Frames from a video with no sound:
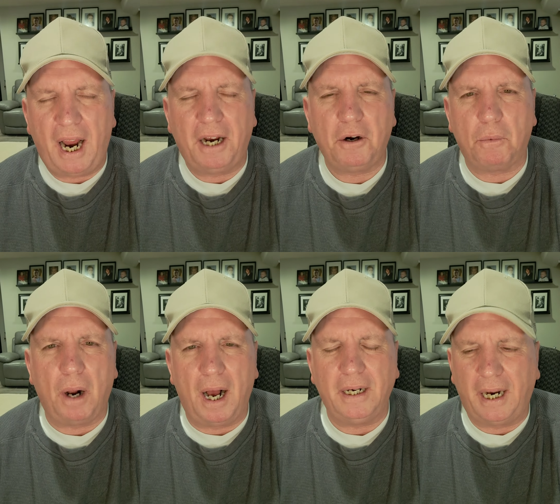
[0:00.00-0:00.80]

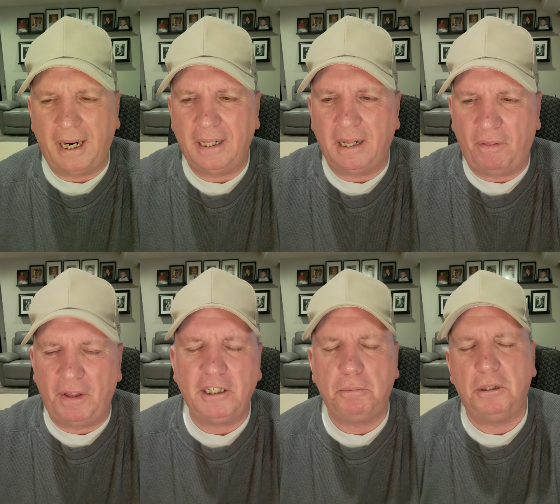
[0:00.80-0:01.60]
Engoron in
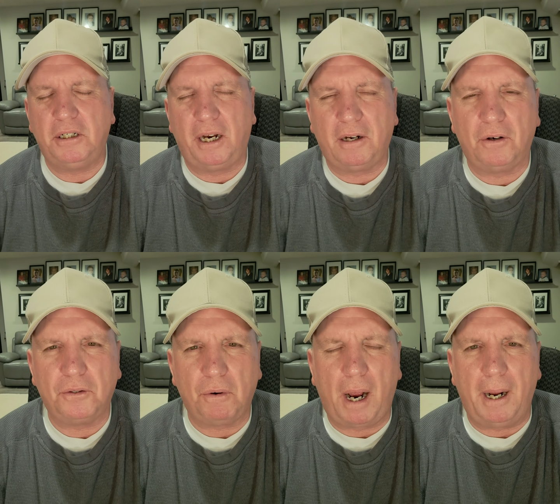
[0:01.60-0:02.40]
this particular
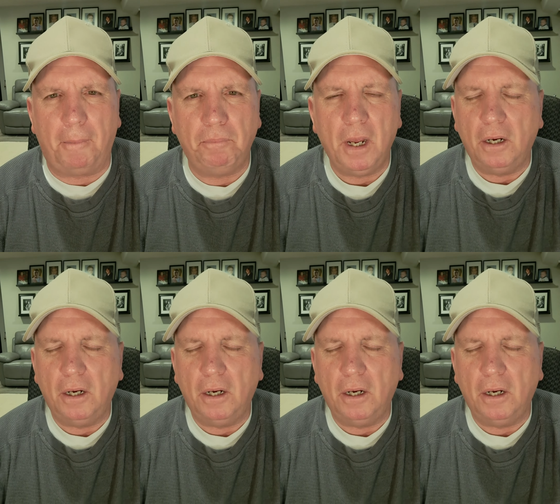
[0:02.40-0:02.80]
trial.